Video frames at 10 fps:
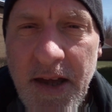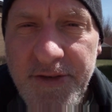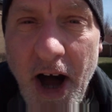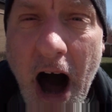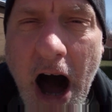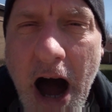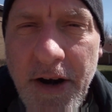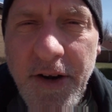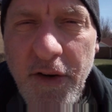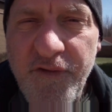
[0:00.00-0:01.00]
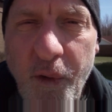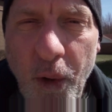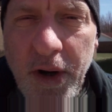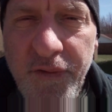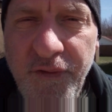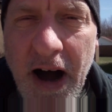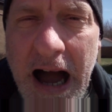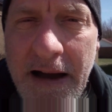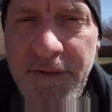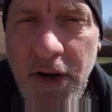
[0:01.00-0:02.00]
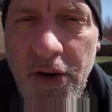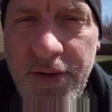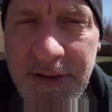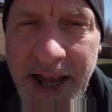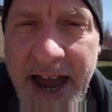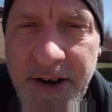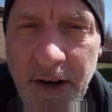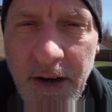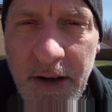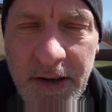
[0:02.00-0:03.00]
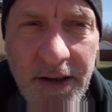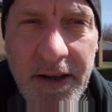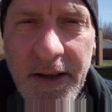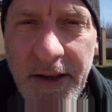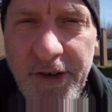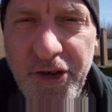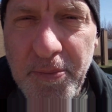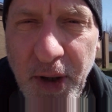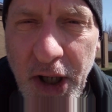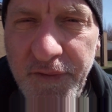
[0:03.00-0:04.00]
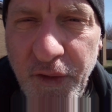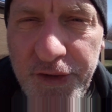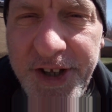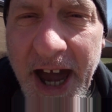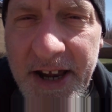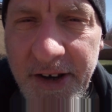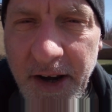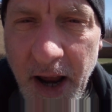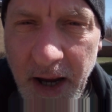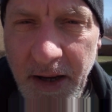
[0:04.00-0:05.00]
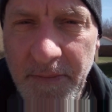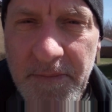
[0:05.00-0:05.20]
It's odd. 45 years later, it's a beautiful day today.